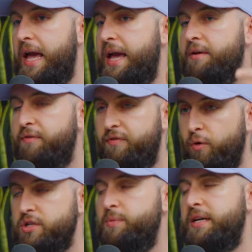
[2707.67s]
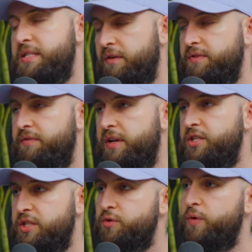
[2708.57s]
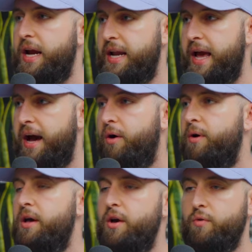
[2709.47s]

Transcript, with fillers: and force myself to finish this right now